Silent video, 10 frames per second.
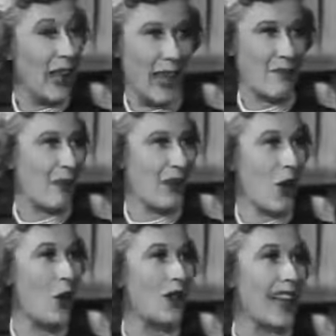You can't
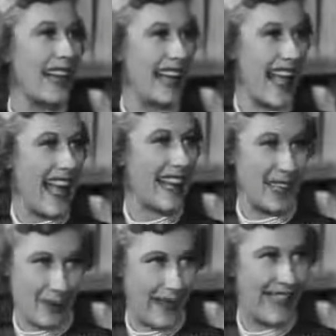put a hold on a
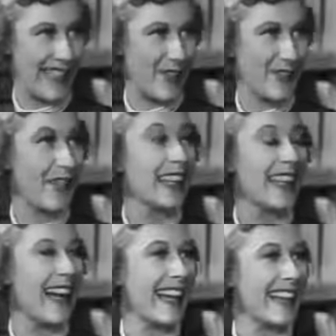hat just because you
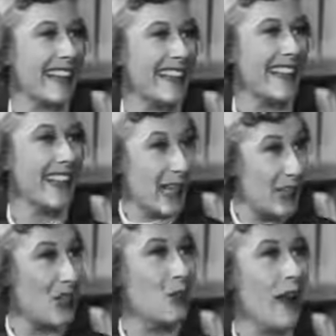feel like it.
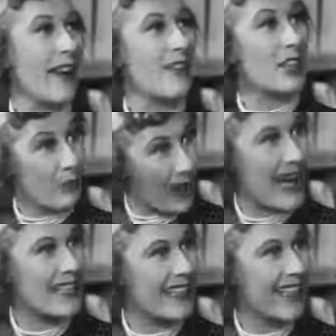Uh, do you have a
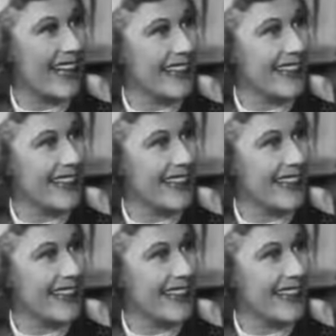deposit